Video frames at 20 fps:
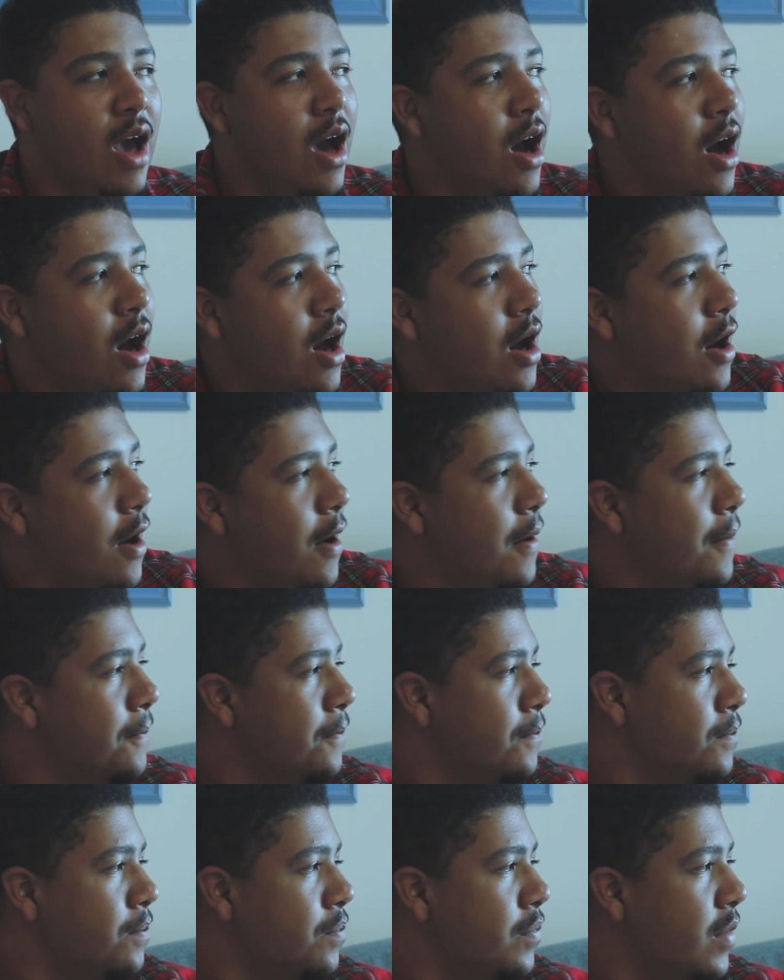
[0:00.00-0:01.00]

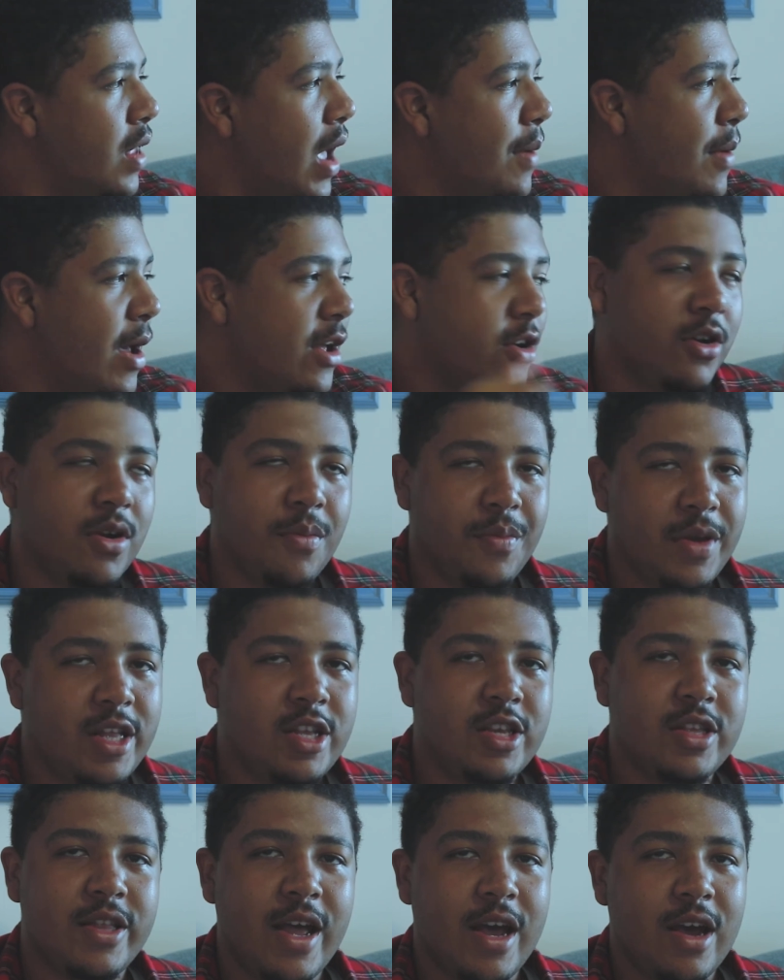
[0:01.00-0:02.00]
I'm out on the
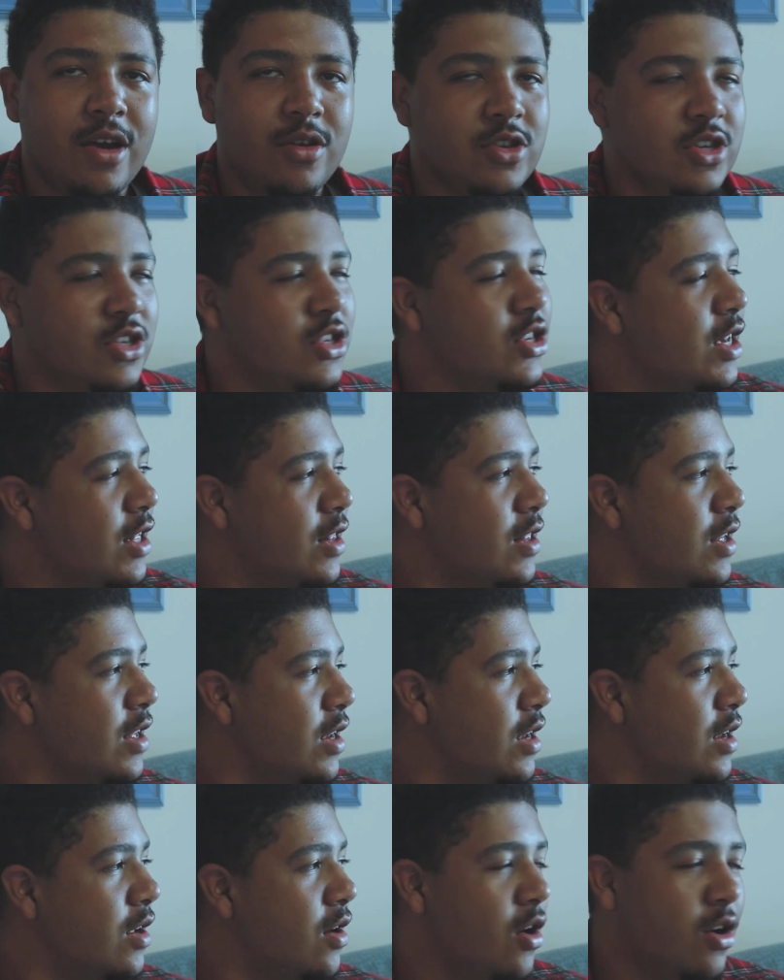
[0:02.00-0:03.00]
beach now, just
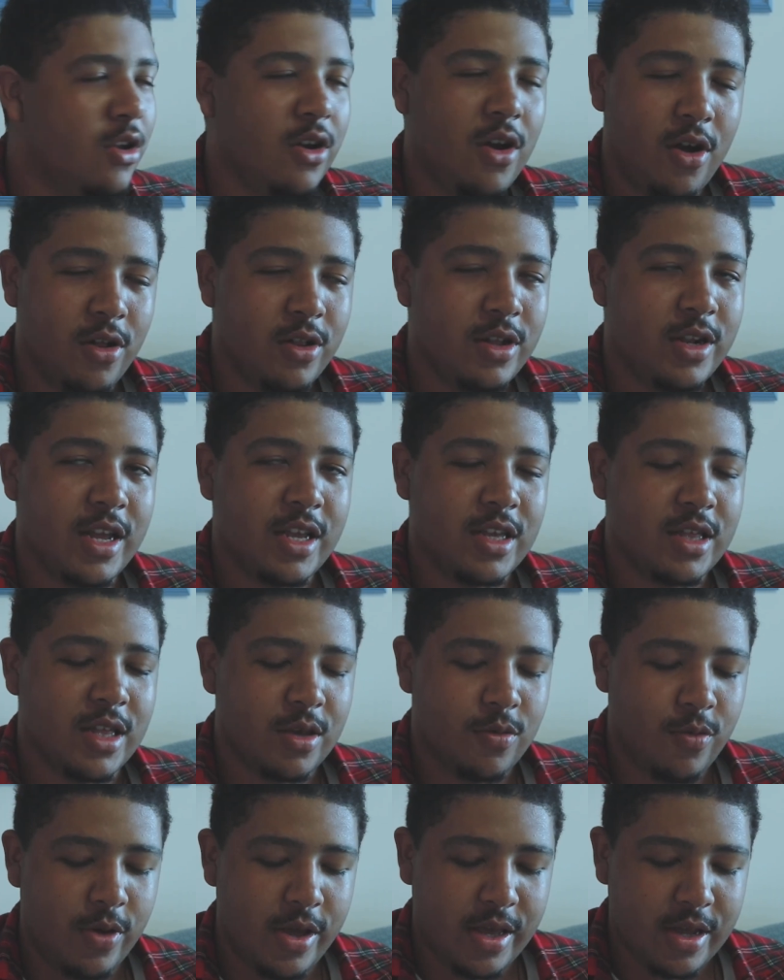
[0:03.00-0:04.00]
chilling on holidays
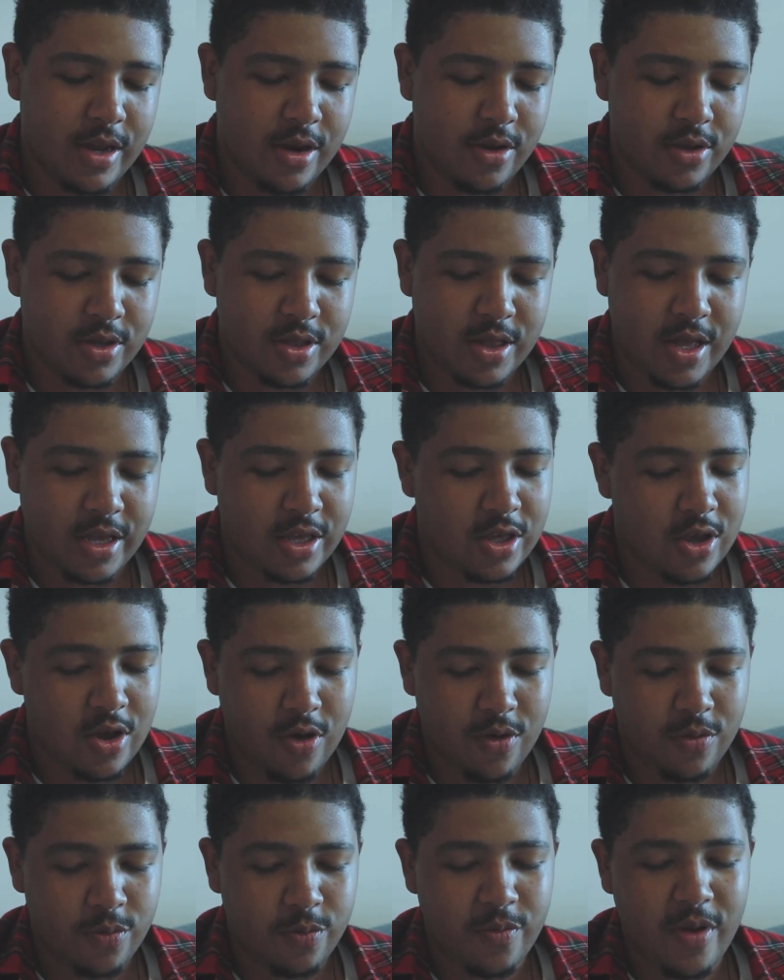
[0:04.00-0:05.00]
this week, and I was like,
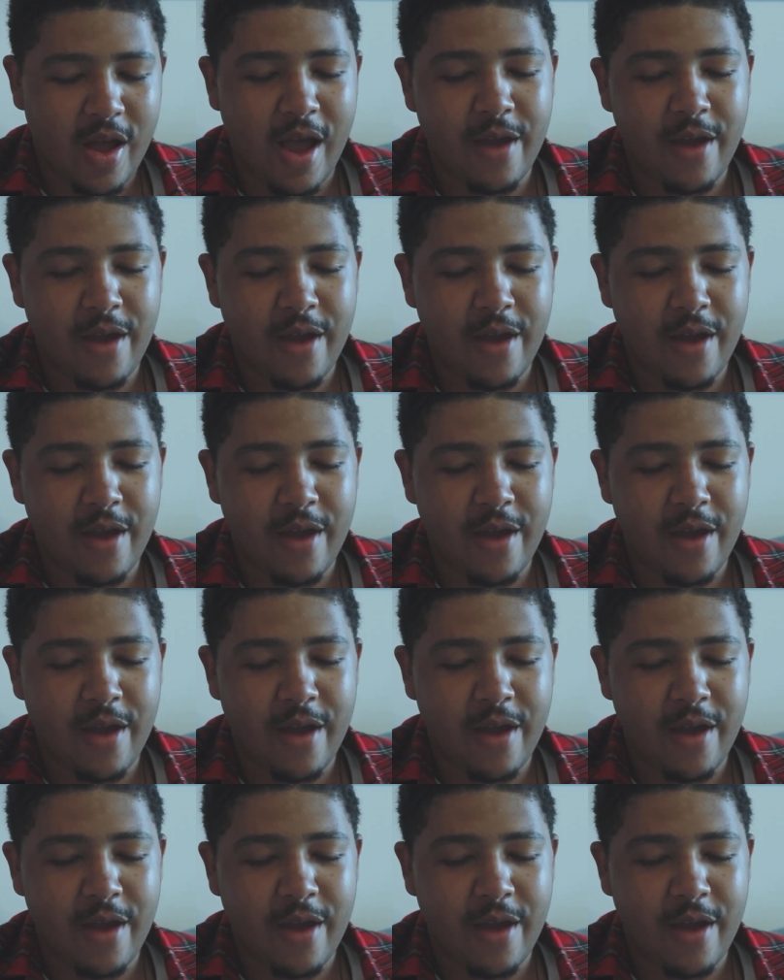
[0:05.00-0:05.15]
yo,